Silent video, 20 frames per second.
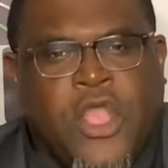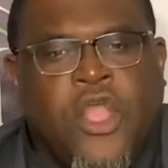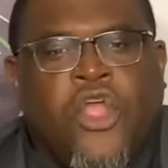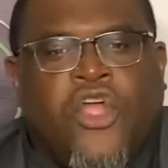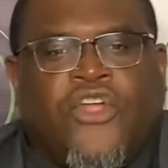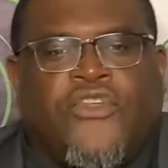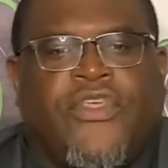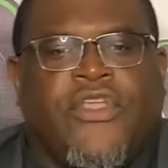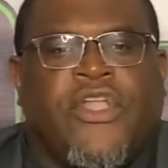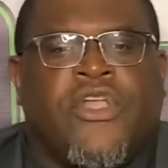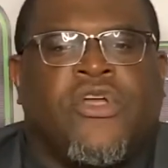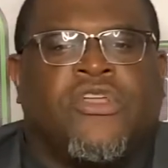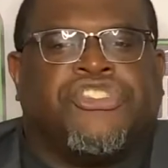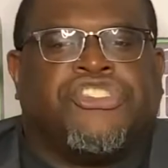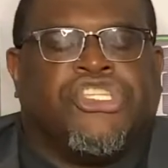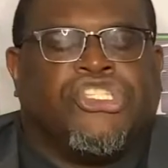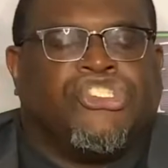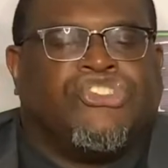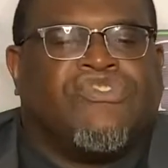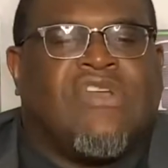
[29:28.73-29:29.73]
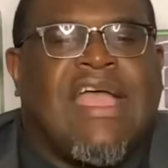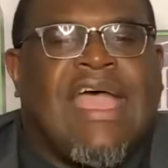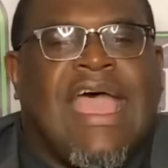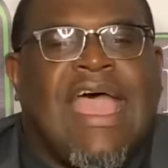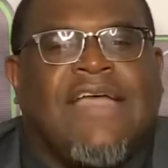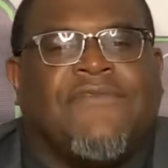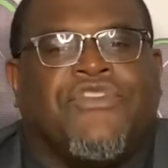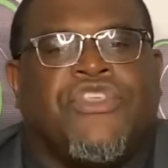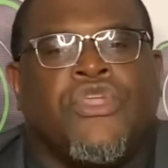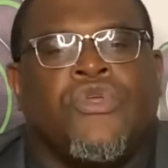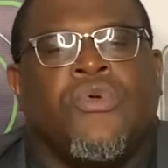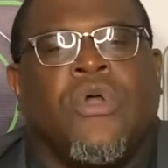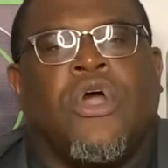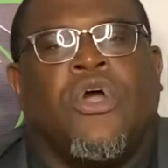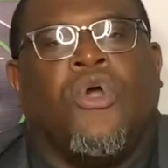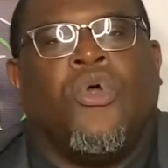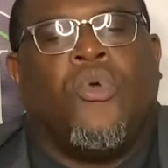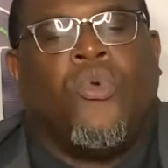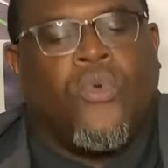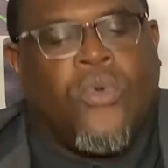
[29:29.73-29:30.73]
or they're going to drive you
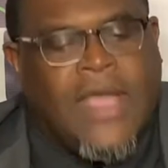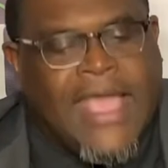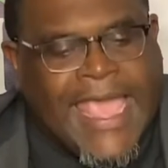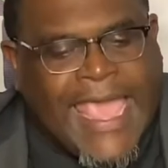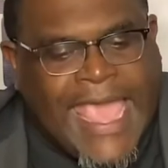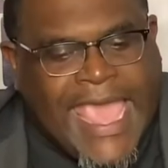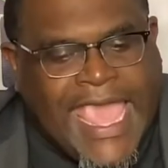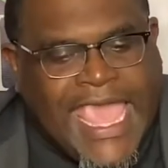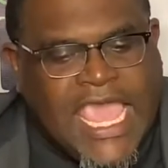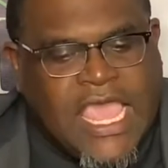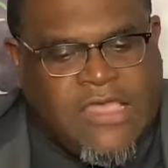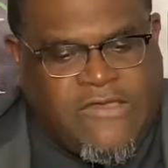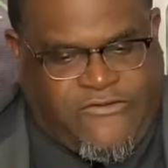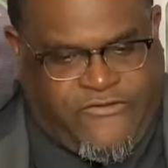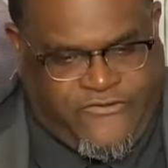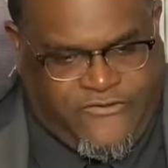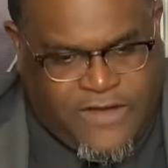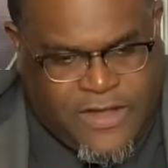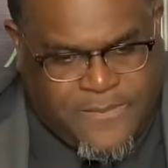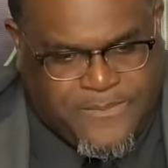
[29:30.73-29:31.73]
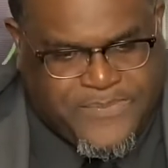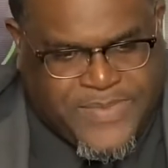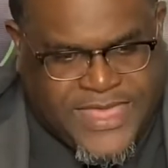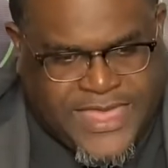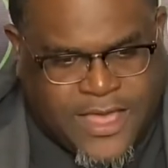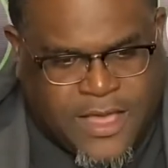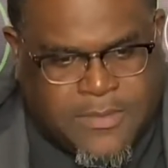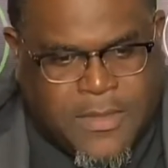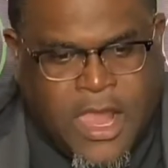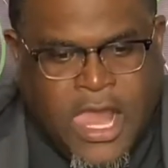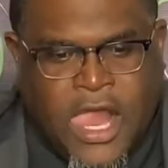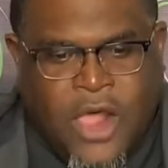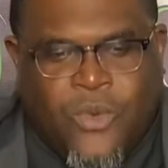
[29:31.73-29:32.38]
away from Him.